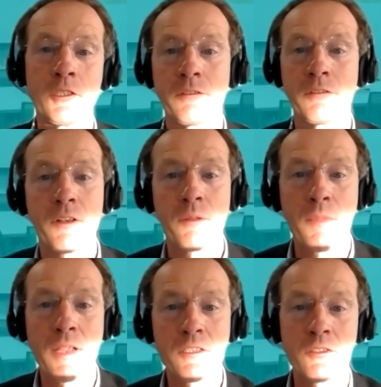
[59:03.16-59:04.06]
children and
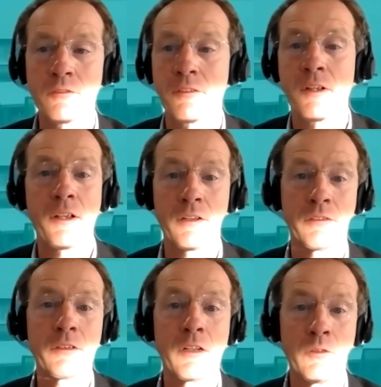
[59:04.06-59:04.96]
my children and
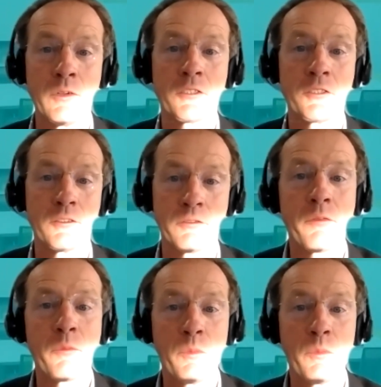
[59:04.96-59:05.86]
all our
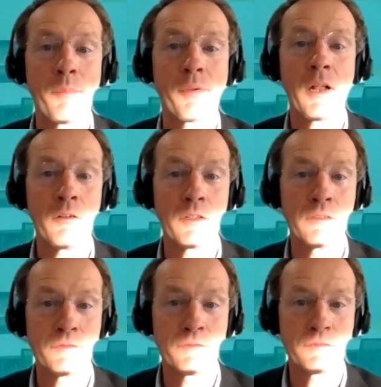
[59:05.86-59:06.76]
children will be proud
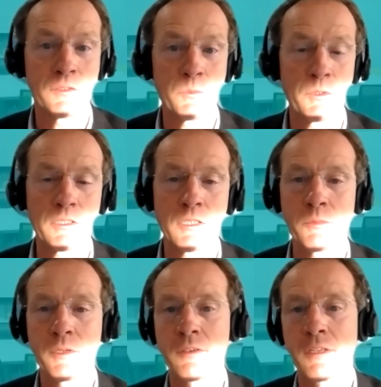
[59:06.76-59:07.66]
of the work that
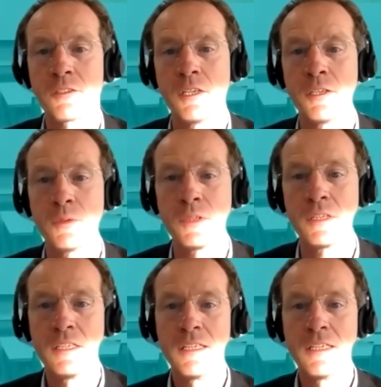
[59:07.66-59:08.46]
we are actually doing.